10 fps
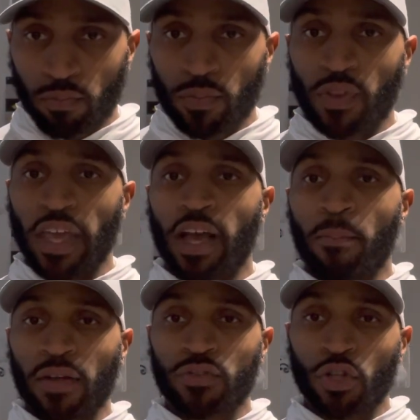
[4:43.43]
think
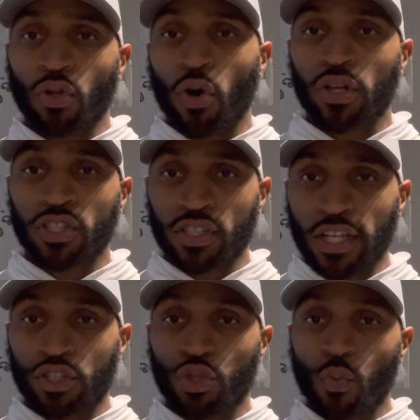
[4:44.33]
about the thoughts
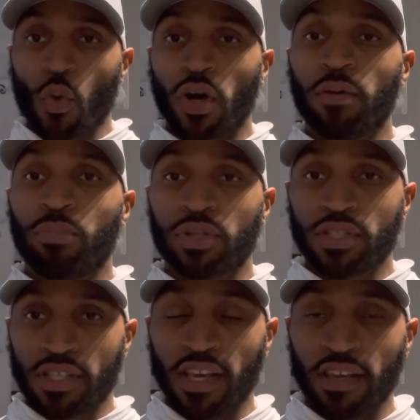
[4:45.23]
that you want to
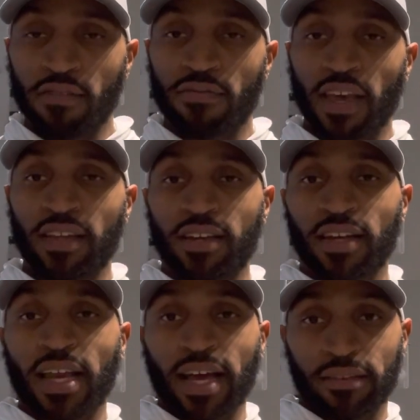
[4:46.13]
perceive in your
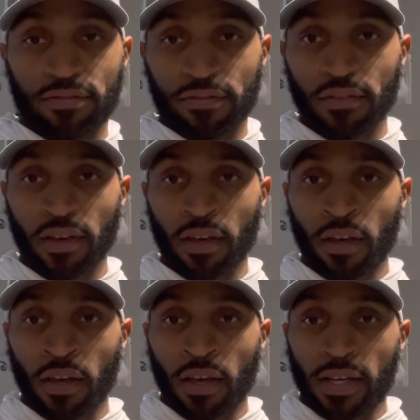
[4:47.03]
life.
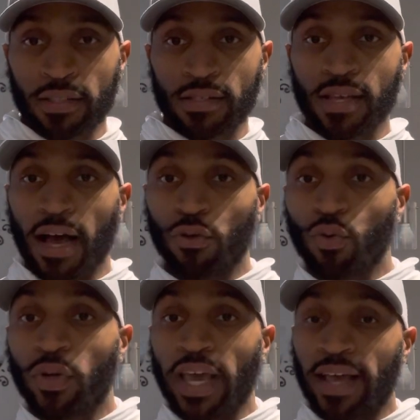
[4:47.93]
This is how you
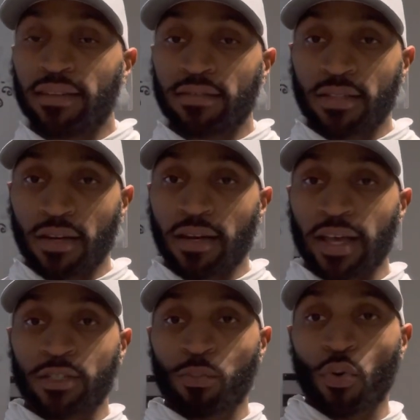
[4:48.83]
get to the
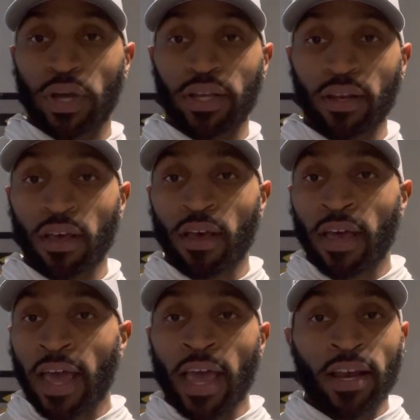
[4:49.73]
next point.
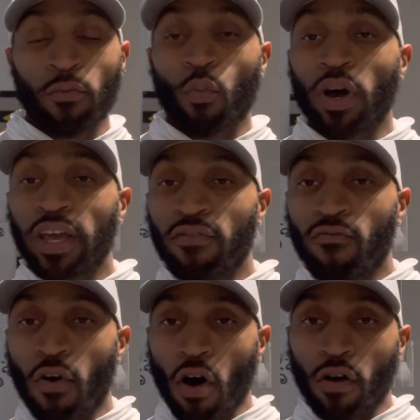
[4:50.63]
And what
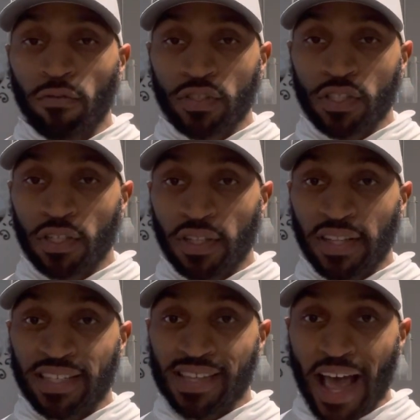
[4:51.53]
involves
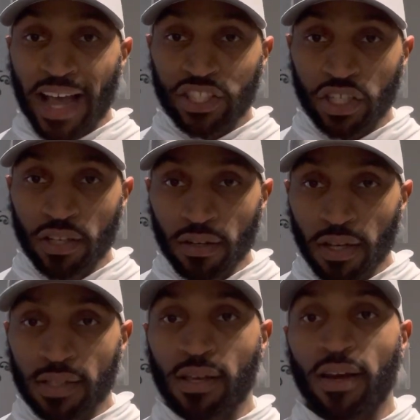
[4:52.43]
this action
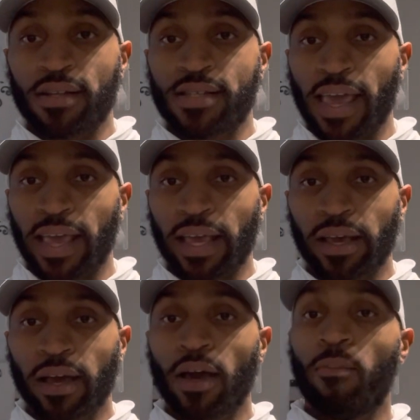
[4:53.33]
is going to
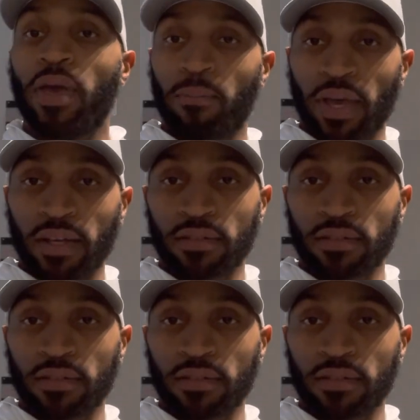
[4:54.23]
take commitment.